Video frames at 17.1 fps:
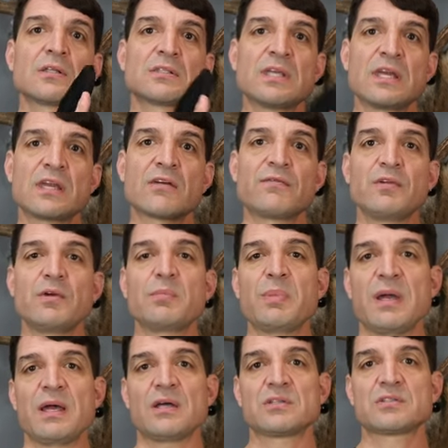take a few
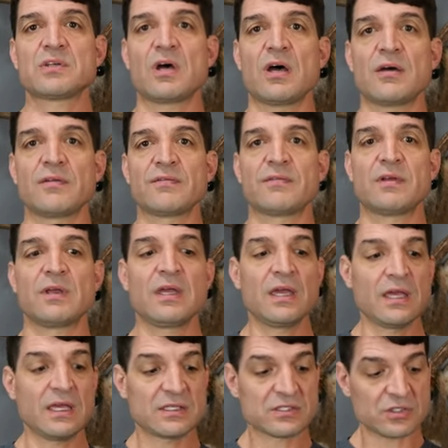pounds off.
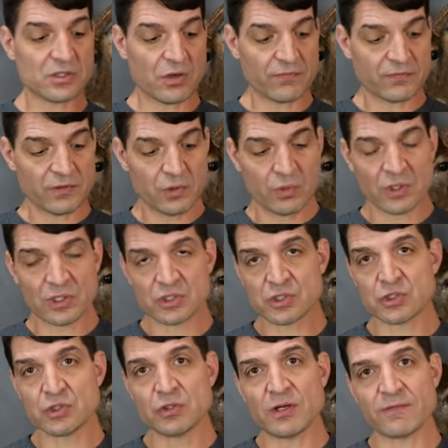And so if you want to
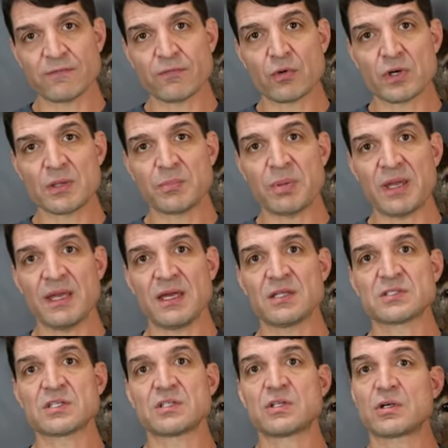shoot at 40
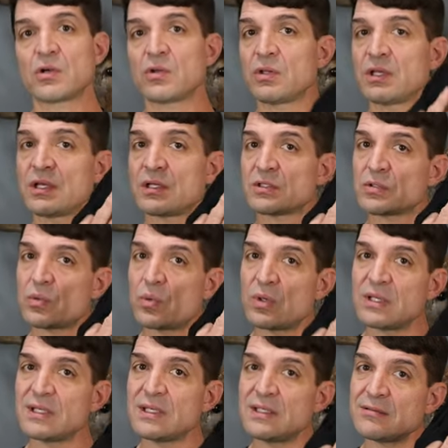pounds and you're only a
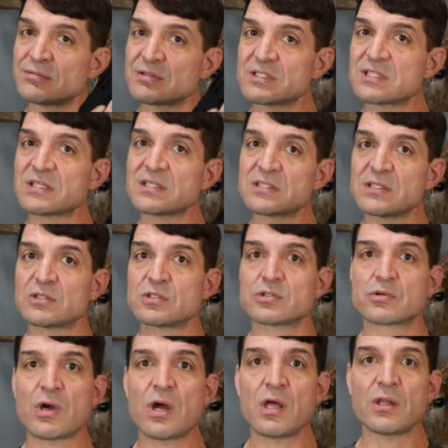
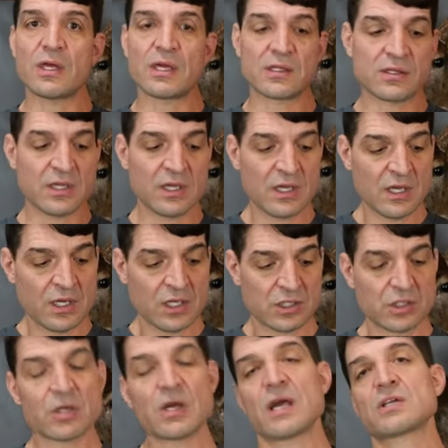26-inch draw length,
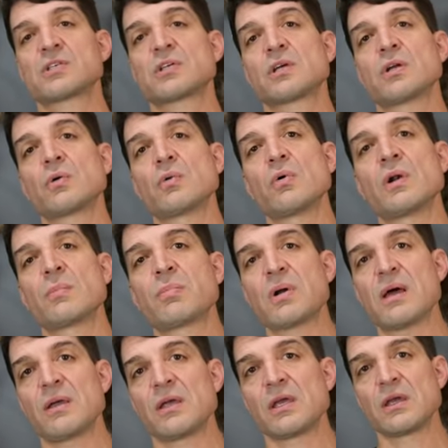you're actually going to want to
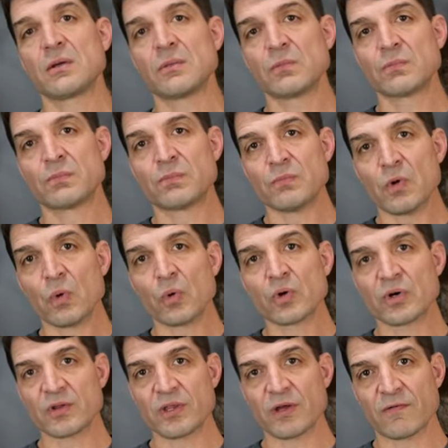probably
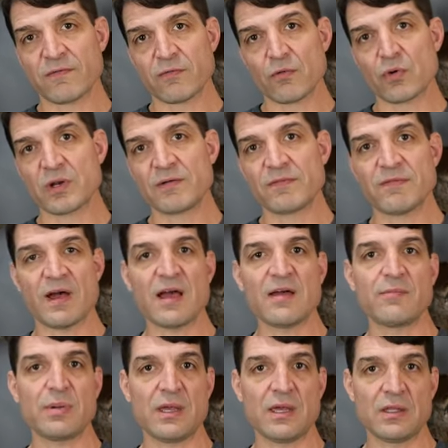order the
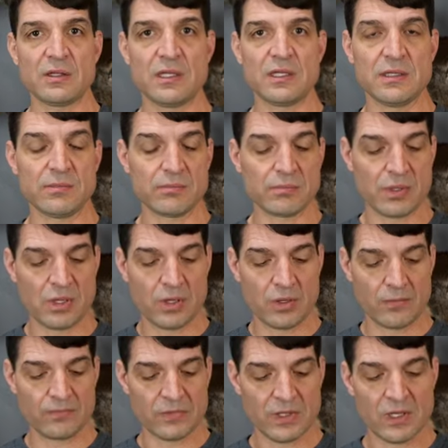45-pound limb
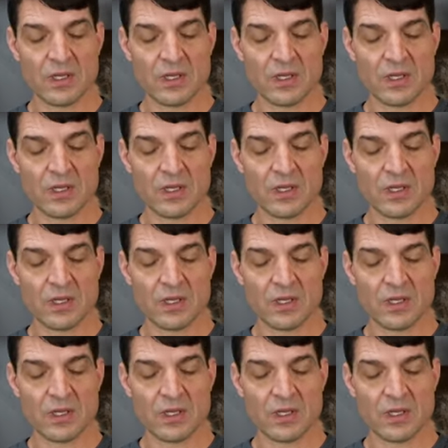bow.